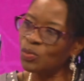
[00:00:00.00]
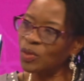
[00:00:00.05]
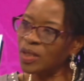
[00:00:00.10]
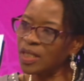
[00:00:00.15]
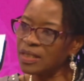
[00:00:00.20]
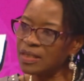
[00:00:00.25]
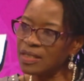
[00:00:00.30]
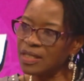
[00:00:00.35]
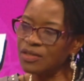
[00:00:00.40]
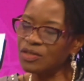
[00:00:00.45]

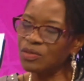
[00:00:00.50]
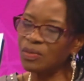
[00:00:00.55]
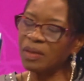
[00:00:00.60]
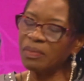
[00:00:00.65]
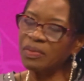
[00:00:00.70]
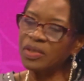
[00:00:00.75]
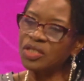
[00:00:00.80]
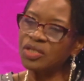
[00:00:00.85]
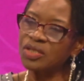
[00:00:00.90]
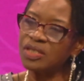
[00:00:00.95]
I say to my
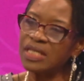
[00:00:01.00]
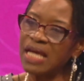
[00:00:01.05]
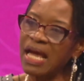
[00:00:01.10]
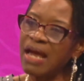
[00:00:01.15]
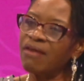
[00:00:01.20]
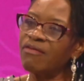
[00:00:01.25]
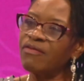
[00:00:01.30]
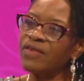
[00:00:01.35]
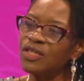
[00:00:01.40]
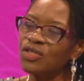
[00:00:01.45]
patients:
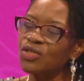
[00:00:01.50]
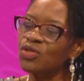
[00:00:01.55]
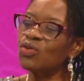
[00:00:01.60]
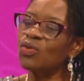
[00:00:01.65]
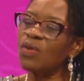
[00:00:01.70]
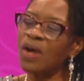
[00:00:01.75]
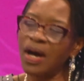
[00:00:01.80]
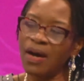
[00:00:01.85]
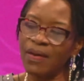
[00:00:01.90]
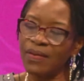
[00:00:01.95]
every
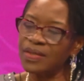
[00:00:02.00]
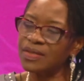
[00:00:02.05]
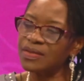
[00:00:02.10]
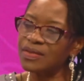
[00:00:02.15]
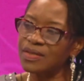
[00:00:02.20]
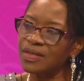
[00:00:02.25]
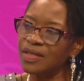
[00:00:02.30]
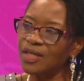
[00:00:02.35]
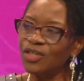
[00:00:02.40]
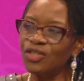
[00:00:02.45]
2
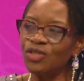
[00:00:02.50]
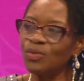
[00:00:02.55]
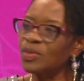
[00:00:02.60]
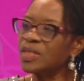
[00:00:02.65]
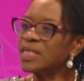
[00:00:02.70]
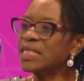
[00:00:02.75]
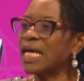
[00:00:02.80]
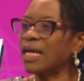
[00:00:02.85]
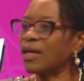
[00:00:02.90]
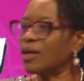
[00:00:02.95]
hours, you
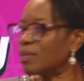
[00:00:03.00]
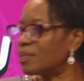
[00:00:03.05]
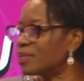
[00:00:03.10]
must get up.